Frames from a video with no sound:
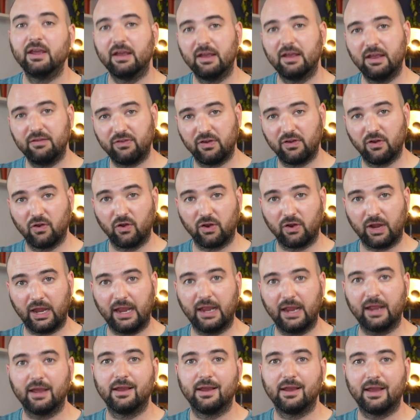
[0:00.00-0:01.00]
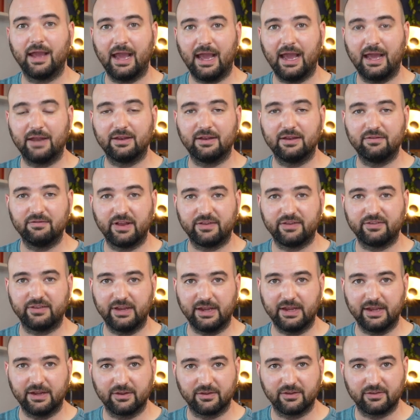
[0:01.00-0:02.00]
If you're looking at
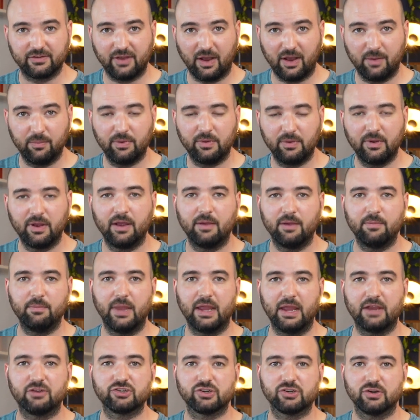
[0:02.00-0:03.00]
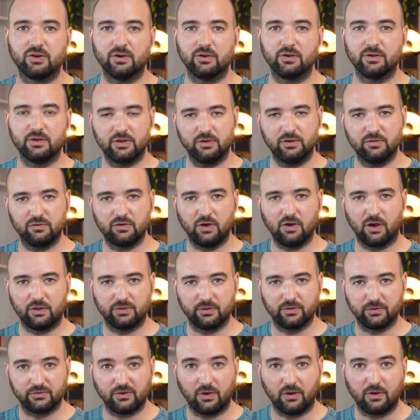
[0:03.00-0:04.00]
investing in a sub, make sure you've got
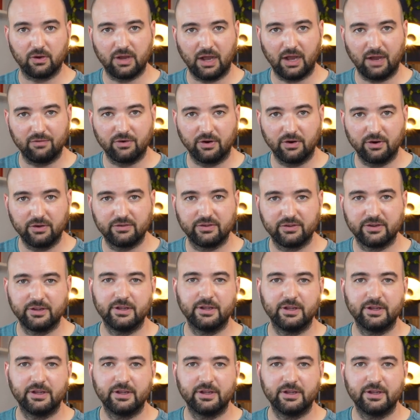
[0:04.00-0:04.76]
those all covered.